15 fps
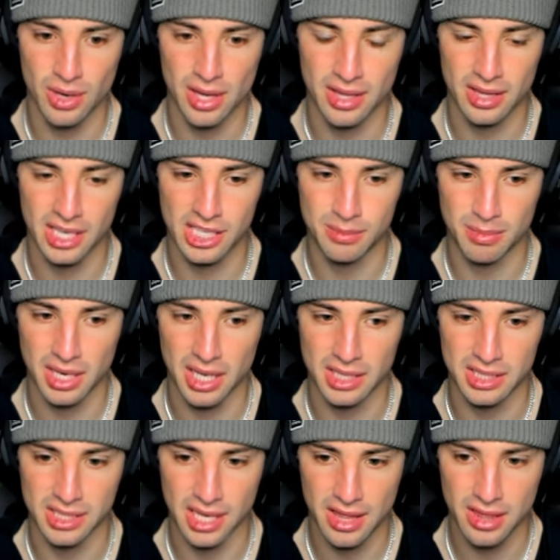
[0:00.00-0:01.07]
And then last but not
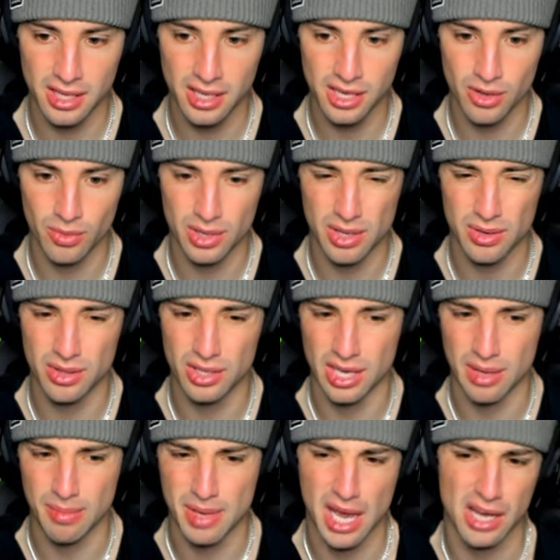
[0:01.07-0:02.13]
least, I think going into
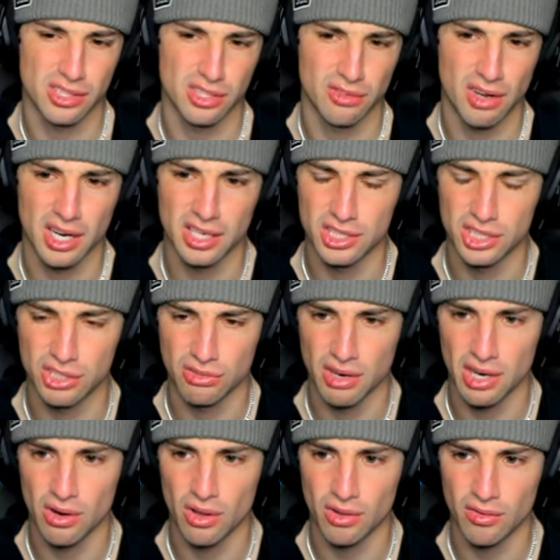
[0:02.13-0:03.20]
like Meowscarada is just
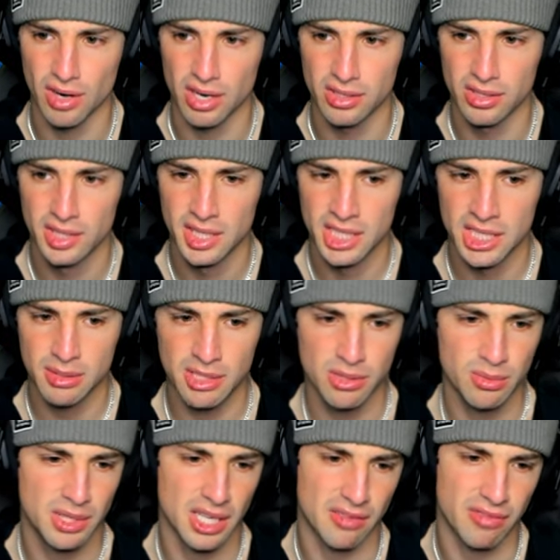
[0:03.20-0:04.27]
great all around. Especially
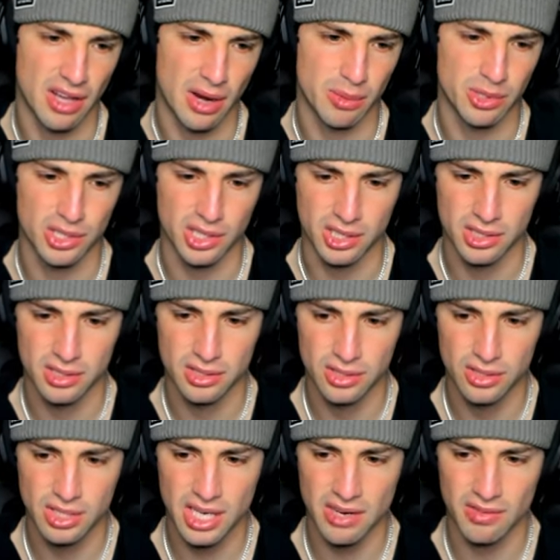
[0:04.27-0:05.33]
with like Flower Trick.
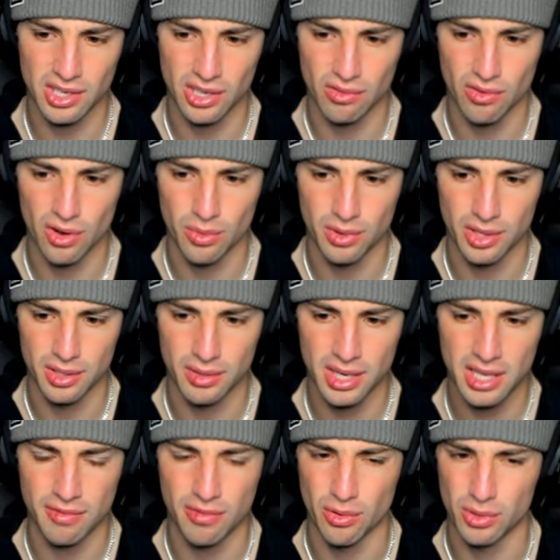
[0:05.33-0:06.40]
Can't really go wrong with it.
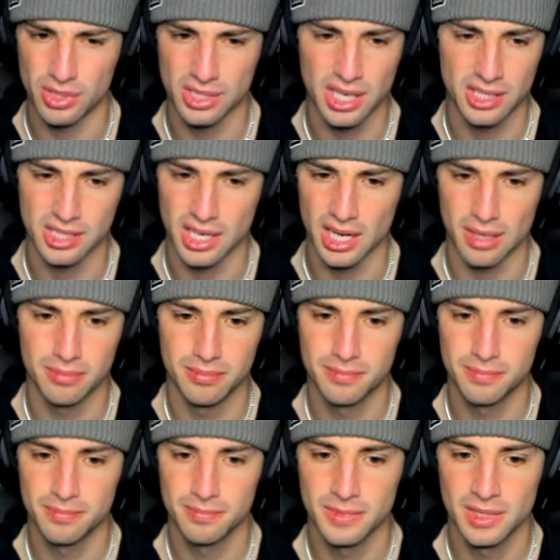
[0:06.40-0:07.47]
And the Focus Sash, yeah.
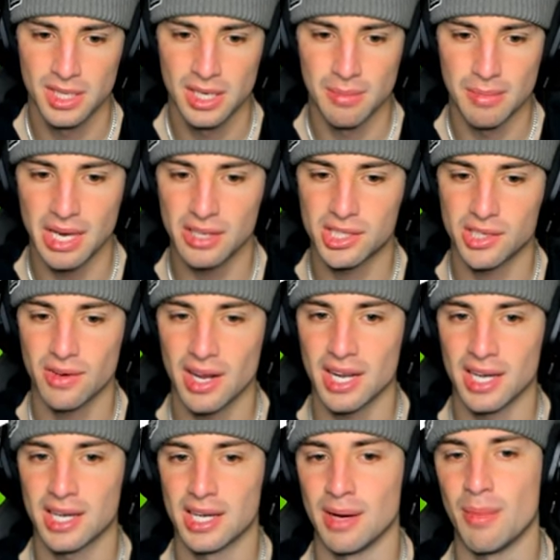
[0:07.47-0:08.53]

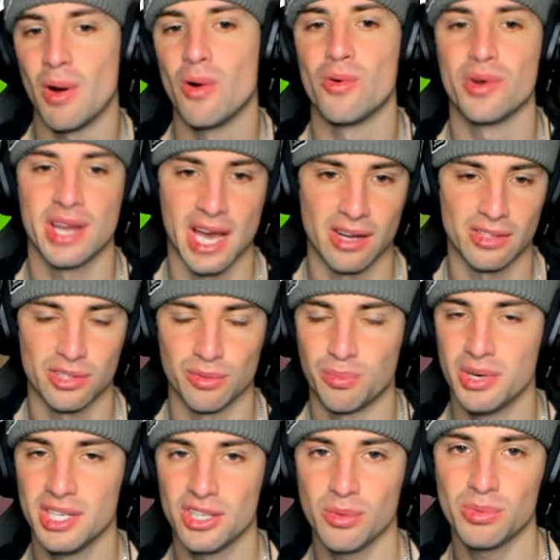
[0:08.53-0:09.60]
Meowscarada, come on down. So
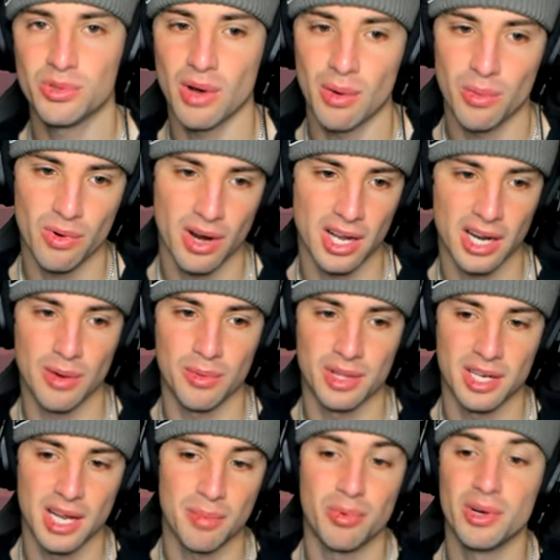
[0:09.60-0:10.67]
pretty dope squad we're rocking out with
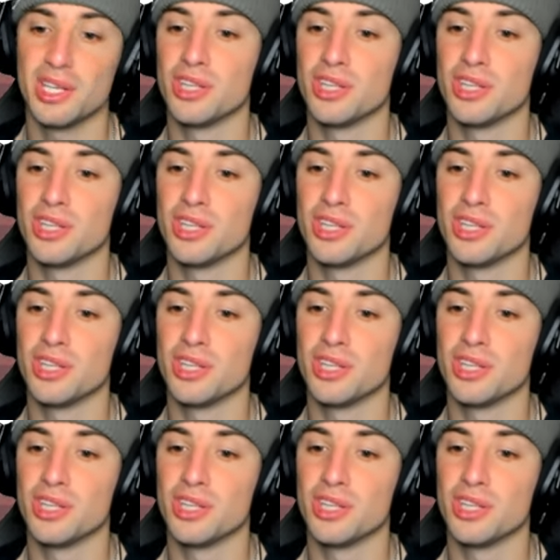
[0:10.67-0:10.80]
today. Pretty